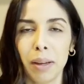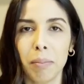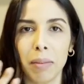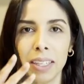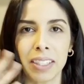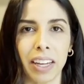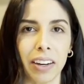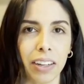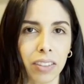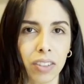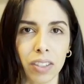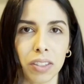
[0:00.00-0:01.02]

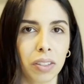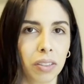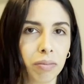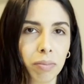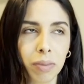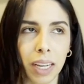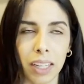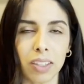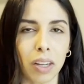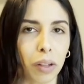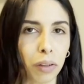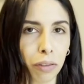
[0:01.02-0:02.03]
mascara just
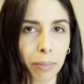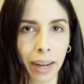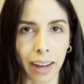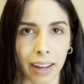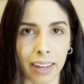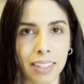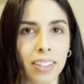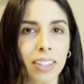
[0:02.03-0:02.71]
gets all over my eyes.